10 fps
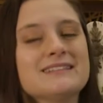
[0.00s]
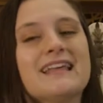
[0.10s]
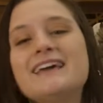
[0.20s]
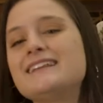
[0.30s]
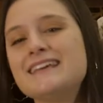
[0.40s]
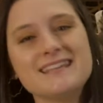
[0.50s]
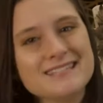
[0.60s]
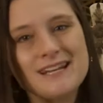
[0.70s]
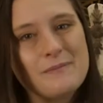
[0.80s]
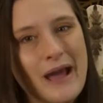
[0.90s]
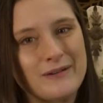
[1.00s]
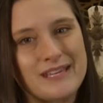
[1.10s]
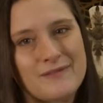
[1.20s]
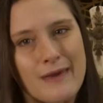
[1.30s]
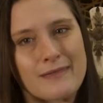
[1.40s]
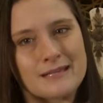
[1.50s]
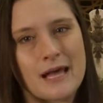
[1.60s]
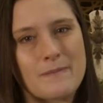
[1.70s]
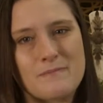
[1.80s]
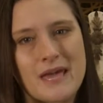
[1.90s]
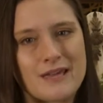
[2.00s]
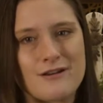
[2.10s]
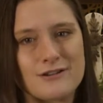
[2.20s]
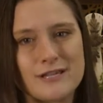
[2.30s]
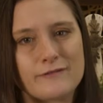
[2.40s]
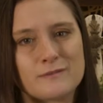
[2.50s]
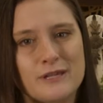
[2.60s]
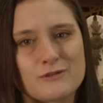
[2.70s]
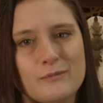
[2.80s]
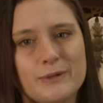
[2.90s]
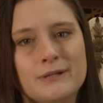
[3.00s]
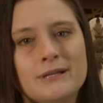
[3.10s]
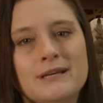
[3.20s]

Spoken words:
Lent isn't about giving things up and making ourselves miserable.